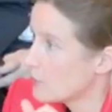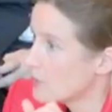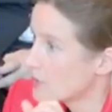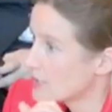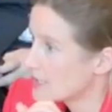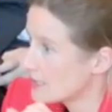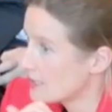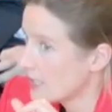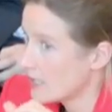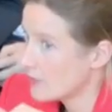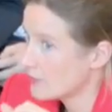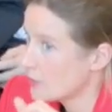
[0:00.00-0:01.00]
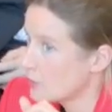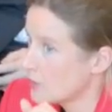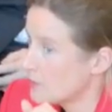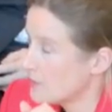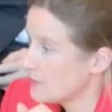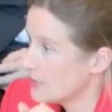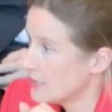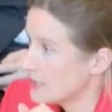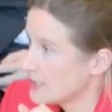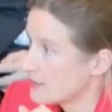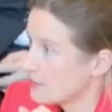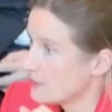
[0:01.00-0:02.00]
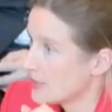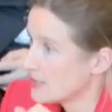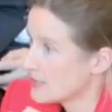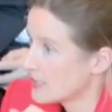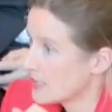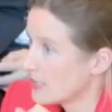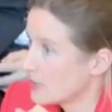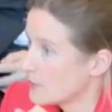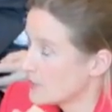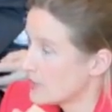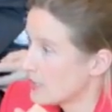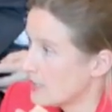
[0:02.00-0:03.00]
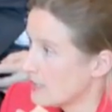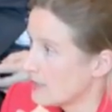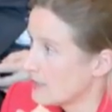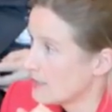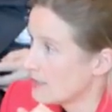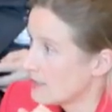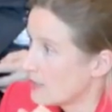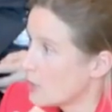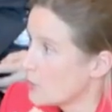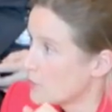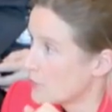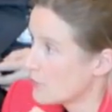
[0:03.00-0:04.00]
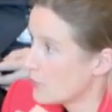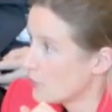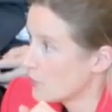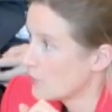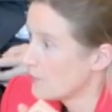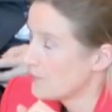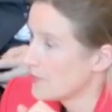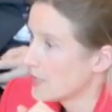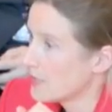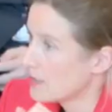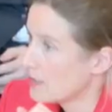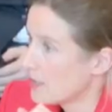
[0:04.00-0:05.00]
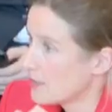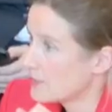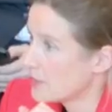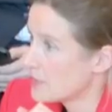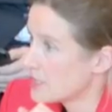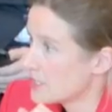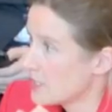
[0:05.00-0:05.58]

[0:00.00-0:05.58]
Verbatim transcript: they would still have OEPVs by the time the hoped for lifetime